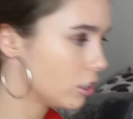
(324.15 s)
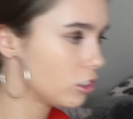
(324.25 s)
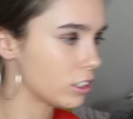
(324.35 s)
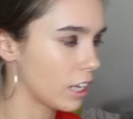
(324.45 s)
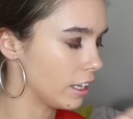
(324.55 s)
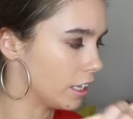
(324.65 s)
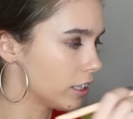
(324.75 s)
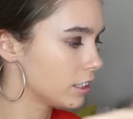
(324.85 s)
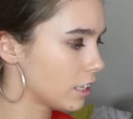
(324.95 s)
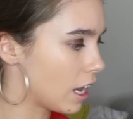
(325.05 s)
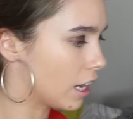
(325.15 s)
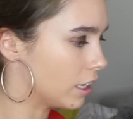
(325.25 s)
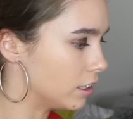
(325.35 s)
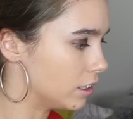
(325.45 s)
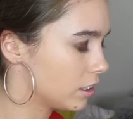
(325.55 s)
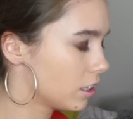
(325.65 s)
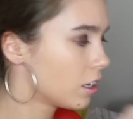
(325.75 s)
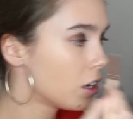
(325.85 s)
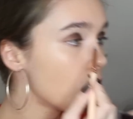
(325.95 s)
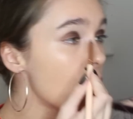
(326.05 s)
Just get this and
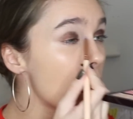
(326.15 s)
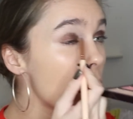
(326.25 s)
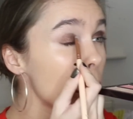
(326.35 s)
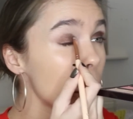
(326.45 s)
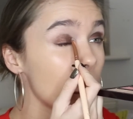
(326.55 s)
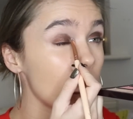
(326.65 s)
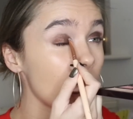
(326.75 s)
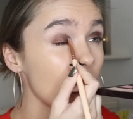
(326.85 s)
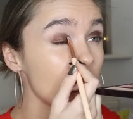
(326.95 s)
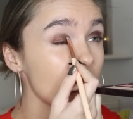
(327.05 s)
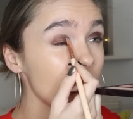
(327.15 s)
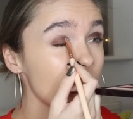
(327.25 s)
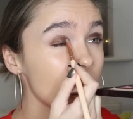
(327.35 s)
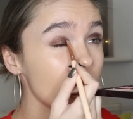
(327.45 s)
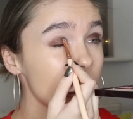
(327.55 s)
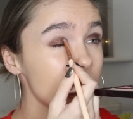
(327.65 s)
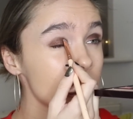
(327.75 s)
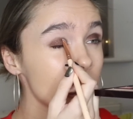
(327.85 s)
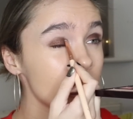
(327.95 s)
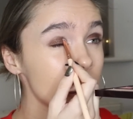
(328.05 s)
put it on the, make
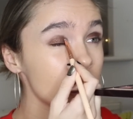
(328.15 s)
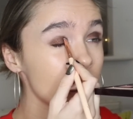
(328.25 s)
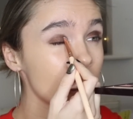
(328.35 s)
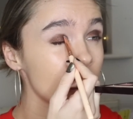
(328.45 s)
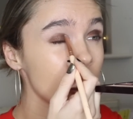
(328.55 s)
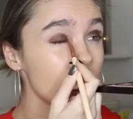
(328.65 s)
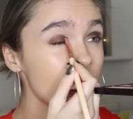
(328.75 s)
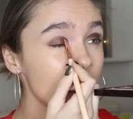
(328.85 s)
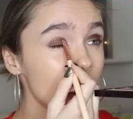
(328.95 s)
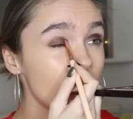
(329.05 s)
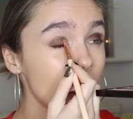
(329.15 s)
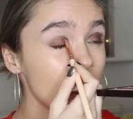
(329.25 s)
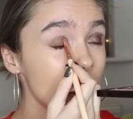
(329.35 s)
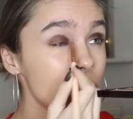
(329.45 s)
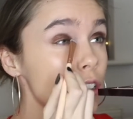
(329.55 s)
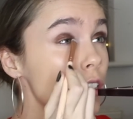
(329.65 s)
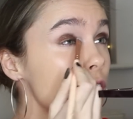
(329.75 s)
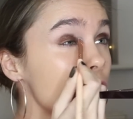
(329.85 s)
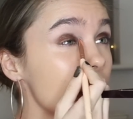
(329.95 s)
sure it's just on the inner corners.